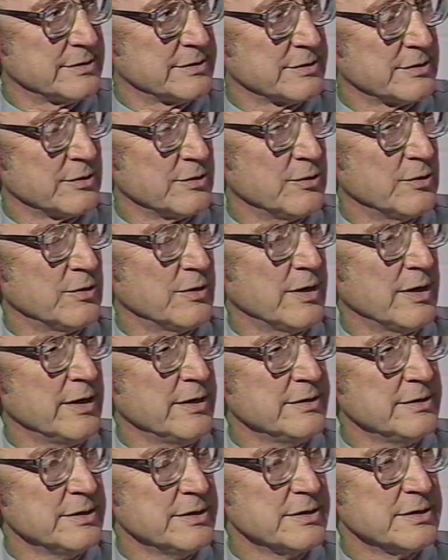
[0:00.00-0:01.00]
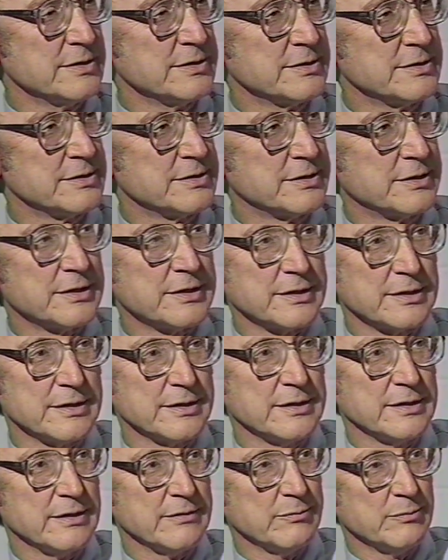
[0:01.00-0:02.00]
So I didn't
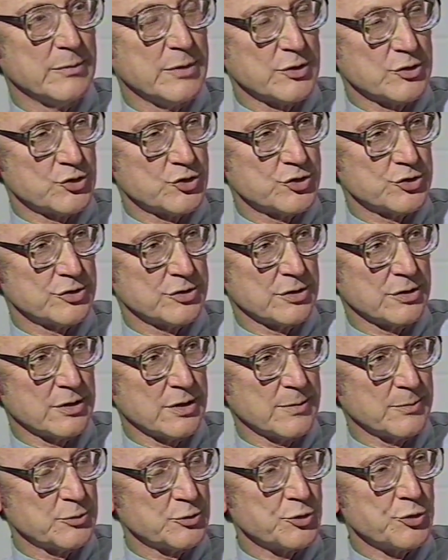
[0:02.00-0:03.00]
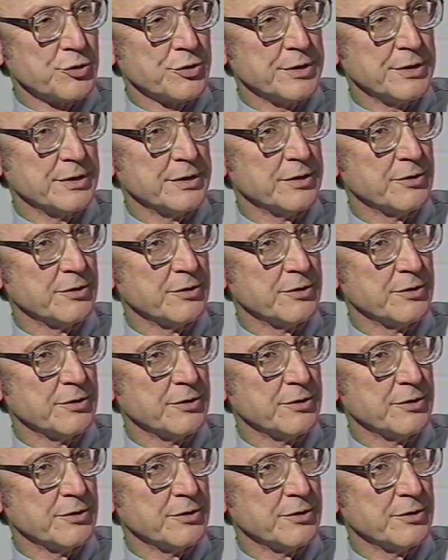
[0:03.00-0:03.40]
have much opportunity to